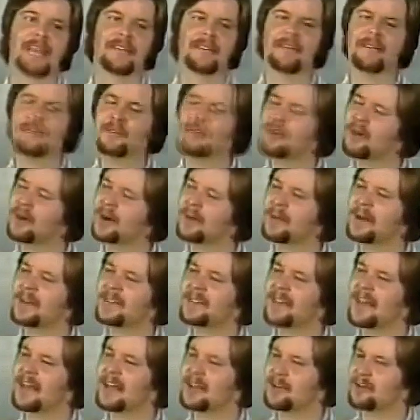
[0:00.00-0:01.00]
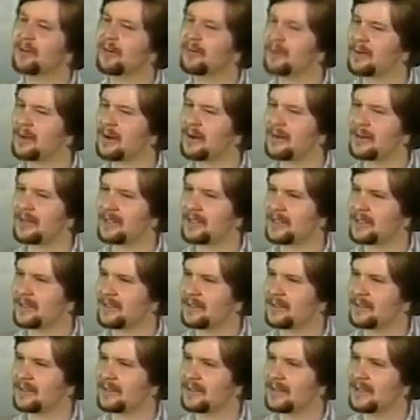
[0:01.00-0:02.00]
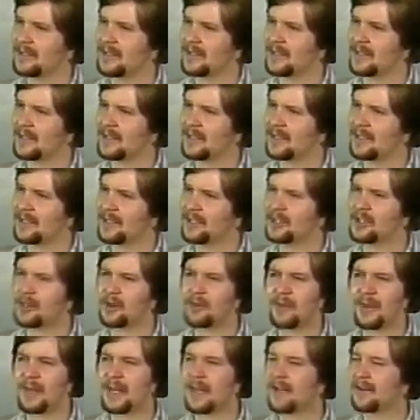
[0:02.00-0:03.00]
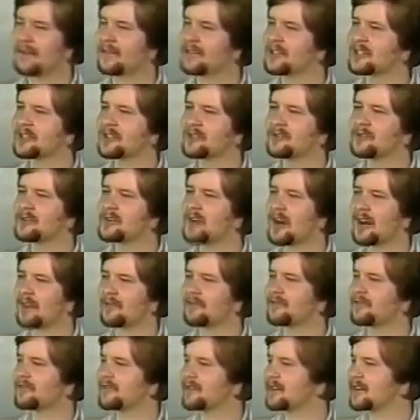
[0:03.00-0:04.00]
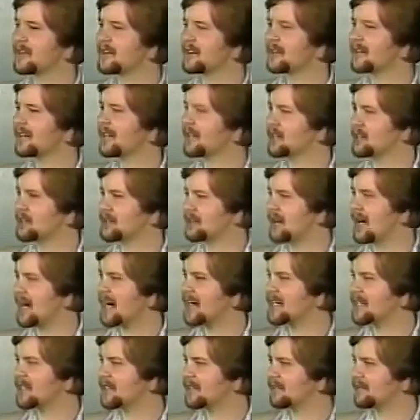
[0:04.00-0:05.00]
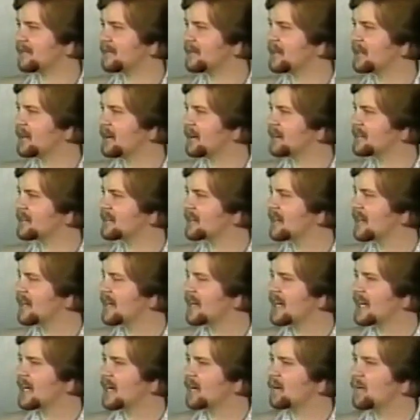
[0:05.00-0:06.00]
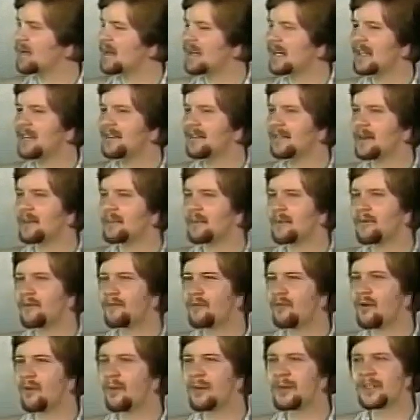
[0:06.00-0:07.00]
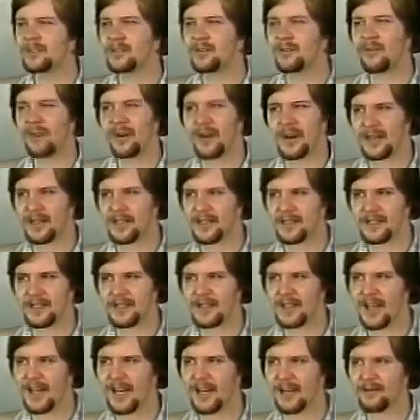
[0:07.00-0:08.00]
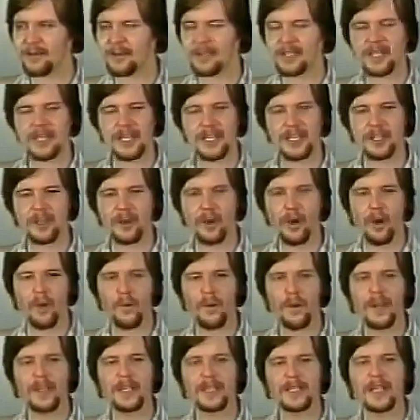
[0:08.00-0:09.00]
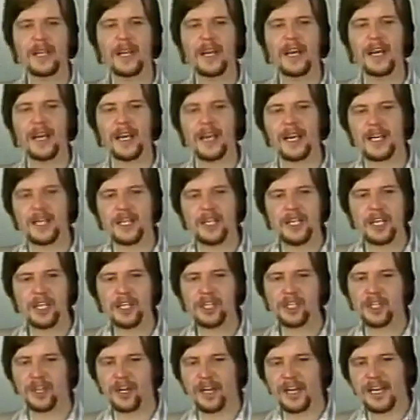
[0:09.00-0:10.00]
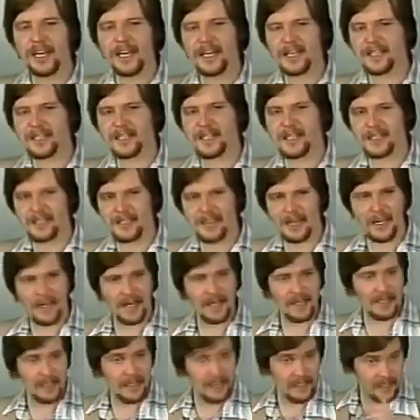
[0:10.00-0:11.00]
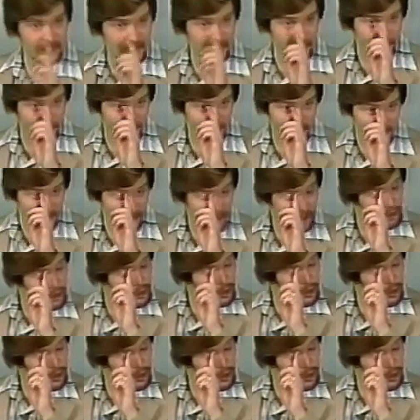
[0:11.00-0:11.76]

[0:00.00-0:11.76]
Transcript: Ever thought about that, your appearance? So many of us do not feel attractive because we live in a performance-oriented society which is always conditional in, in its acceptance. You